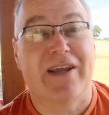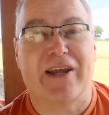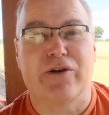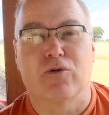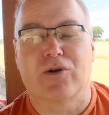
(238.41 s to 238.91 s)

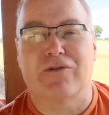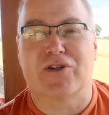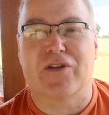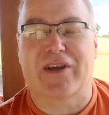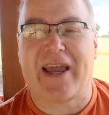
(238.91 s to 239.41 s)
can you all go
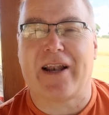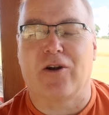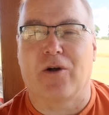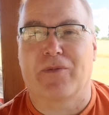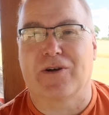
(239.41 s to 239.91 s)
and turn the
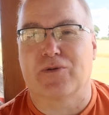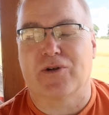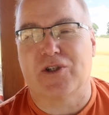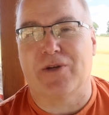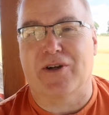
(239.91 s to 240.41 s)
kettle on because we've
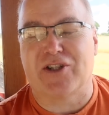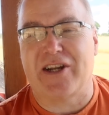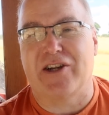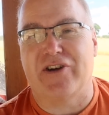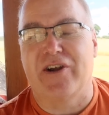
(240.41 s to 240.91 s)
got too much
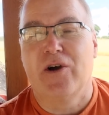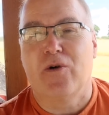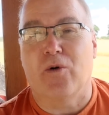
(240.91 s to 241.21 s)
energy?